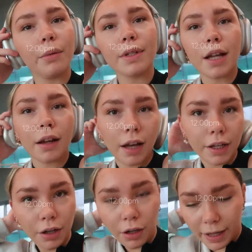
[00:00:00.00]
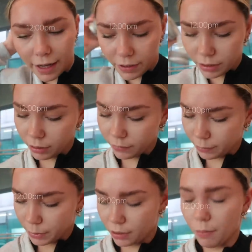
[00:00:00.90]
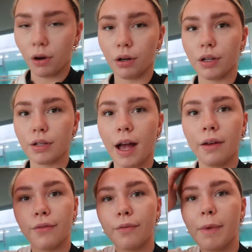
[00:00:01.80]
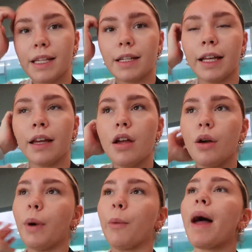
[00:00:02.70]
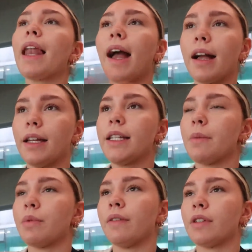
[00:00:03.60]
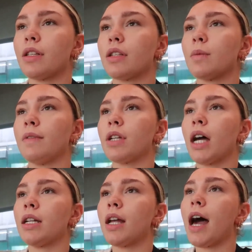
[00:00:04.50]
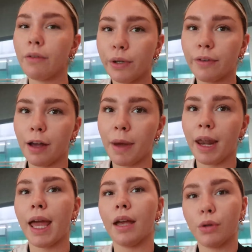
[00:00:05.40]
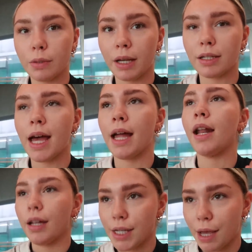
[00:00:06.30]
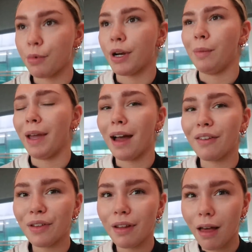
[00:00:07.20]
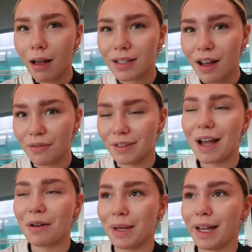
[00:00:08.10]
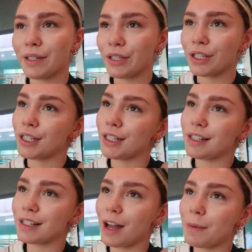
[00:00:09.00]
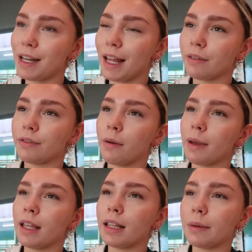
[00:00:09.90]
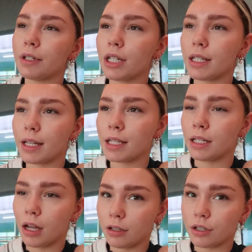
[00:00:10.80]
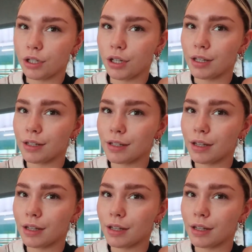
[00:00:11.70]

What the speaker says: was done. I don't know why I had these on. I've just put them on because I've basically, well, ballet and contemporary have done. So we've done 8:45 ballet, 10:15 contemporary. We had for the last half an hour, we had students come in, like from, I think they were GCSE dance students.